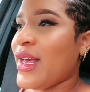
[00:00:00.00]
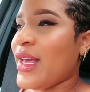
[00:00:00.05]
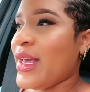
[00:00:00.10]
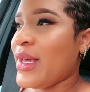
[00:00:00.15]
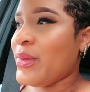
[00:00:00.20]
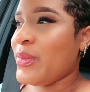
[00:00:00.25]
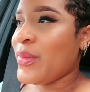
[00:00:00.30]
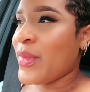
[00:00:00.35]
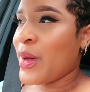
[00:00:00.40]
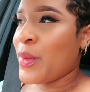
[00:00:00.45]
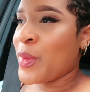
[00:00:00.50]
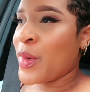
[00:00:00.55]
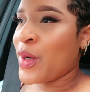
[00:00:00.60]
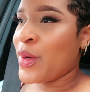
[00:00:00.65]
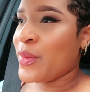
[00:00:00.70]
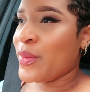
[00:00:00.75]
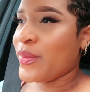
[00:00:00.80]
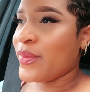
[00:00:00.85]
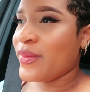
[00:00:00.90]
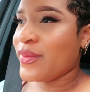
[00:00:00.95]
And my
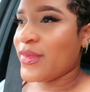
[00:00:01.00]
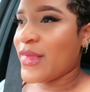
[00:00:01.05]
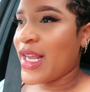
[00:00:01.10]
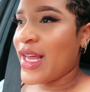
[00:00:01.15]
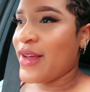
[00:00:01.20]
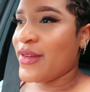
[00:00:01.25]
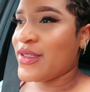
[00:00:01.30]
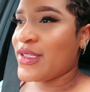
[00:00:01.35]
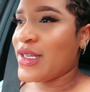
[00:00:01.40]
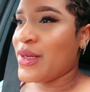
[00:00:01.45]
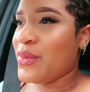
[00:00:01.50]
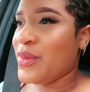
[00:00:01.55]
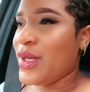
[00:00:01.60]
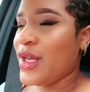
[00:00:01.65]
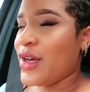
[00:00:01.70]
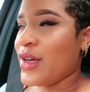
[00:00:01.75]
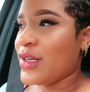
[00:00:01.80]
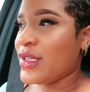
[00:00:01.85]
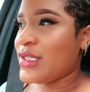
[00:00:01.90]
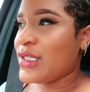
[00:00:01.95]
mom laughs at
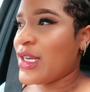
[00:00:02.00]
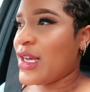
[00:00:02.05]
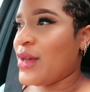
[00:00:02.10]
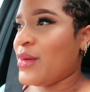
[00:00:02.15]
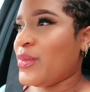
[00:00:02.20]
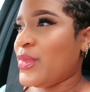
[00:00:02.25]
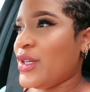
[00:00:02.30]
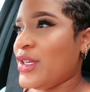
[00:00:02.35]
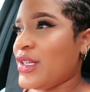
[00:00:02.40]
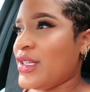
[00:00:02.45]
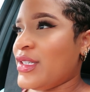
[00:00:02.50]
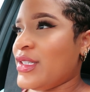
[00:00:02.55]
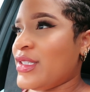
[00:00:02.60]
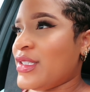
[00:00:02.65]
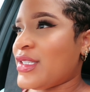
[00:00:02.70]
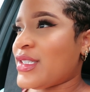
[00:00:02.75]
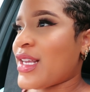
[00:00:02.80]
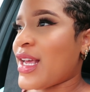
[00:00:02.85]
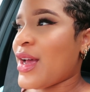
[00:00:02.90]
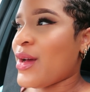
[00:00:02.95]
me all the time
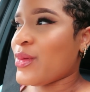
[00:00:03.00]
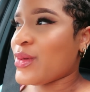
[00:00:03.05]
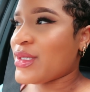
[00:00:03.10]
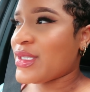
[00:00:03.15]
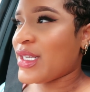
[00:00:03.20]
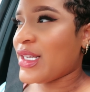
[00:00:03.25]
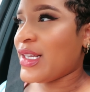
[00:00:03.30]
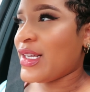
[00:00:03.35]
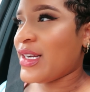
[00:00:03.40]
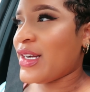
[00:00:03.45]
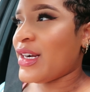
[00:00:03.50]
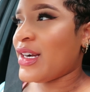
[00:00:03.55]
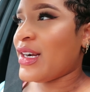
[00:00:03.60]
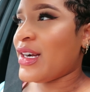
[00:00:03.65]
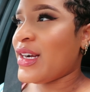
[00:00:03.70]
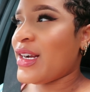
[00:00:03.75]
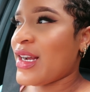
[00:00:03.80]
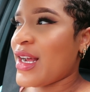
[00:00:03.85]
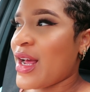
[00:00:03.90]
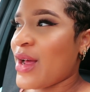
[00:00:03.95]
because I was telling her,
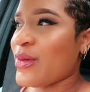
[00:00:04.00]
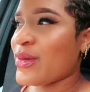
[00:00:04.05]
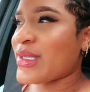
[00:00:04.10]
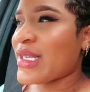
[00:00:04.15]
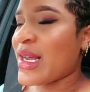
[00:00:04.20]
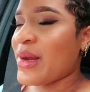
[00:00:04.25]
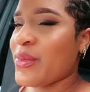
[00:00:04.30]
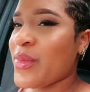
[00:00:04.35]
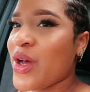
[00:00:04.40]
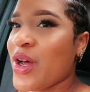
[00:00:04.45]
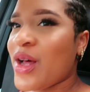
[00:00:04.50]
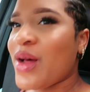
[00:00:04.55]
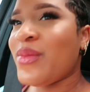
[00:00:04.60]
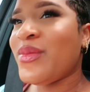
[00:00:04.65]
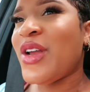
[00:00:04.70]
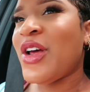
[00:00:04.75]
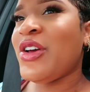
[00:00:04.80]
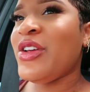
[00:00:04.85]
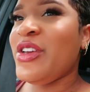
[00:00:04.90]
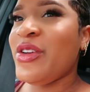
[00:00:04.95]
I was like,
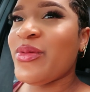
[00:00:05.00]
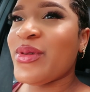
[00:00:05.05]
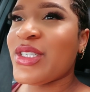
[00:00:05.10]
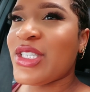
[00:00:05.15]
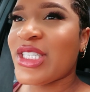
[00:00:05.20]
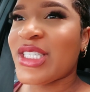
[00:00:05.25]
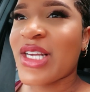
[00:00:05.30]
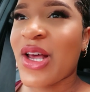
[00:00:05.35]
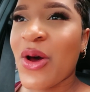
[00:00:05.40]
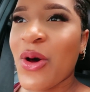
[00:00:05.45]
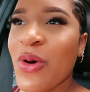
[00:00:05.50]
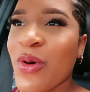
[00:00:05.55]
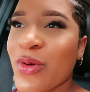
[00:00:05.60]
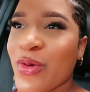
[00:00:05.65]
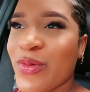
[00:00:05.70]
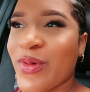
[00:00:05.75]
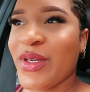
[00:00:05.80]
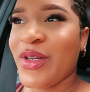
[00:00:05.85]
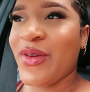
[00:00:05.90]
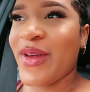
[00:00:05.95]
Mom, no, you were just
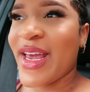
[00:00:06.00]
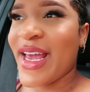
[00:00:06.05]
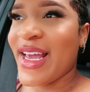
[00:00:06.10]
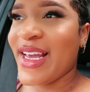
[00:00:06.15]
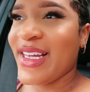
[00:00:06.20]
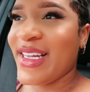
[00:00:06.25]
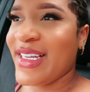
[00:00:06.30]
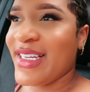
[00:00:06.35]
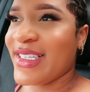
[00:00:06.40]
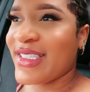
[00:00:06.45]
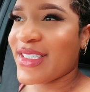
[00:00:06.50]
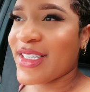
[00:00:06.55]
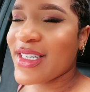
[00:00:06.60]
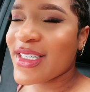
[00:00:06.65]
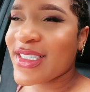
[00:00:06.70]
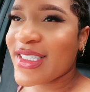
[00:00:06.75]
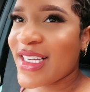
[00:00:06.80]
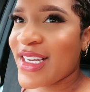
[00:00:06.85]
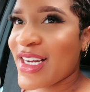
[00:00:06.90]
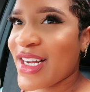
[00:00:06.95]
old when you had kids.
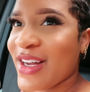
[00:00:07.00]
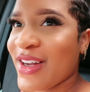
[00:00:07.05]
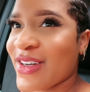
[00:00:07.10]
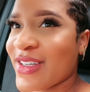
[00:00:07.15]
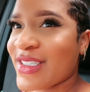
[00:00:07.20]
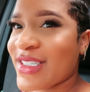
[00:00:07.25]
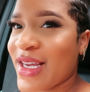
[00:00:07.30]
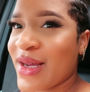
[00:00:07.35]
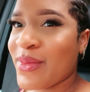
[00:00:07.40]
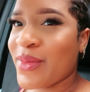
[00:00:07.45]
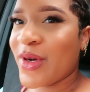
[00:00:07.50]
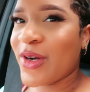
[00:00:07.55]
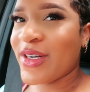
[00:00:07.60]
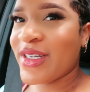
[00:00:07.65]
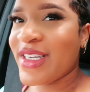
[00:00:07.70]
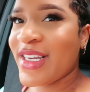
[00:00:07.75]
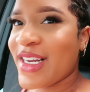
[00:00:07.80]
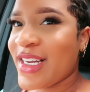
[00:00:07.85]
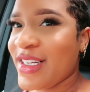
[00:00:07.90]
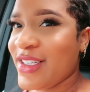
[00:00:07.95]
Don't say that all the time,
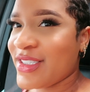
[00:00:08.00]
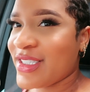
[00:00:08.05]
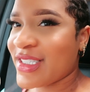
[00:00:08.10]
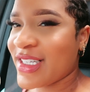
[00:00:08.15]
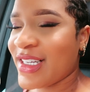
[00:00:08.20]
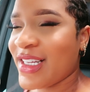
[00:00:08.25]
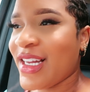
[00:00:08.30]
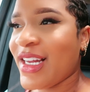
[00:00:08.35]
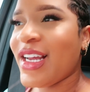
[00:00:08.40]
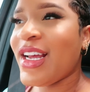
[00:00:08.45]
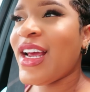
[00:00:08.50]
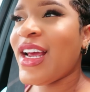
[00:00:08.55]
Mara. Then I used to say